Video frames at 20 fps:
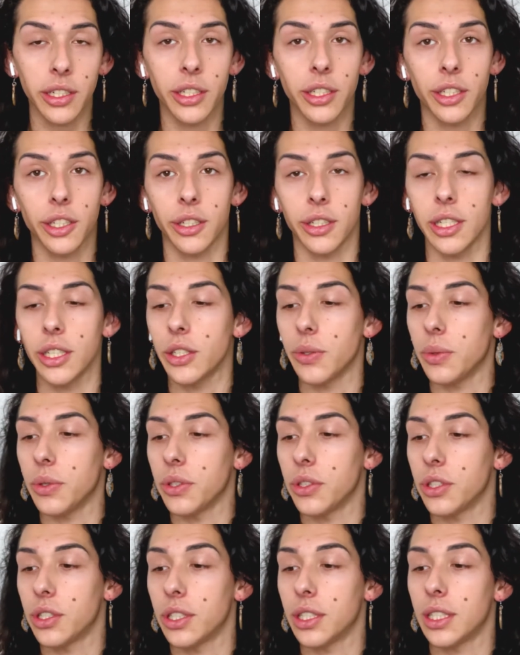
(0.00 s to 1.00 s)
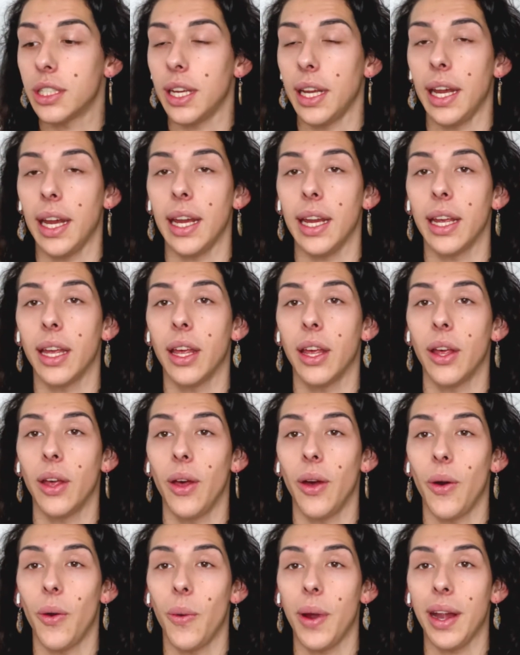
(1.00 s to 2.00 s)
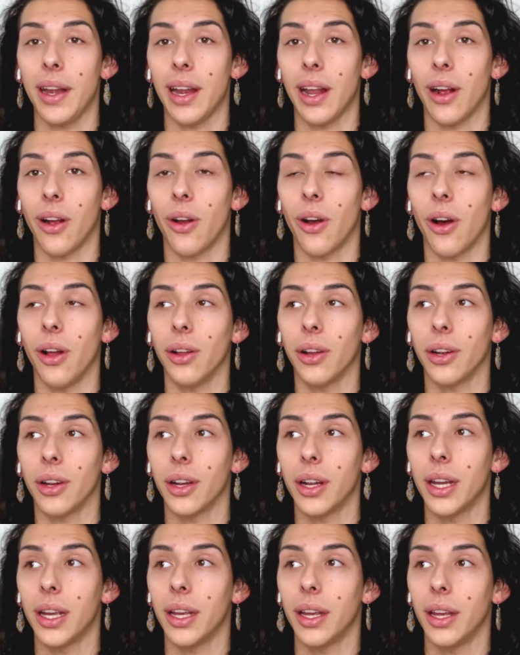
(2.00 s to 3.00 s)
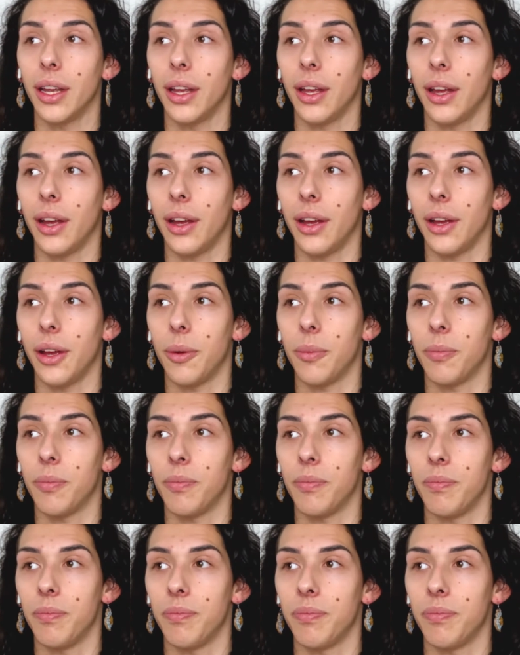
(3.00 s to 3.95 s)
So this will take away that color and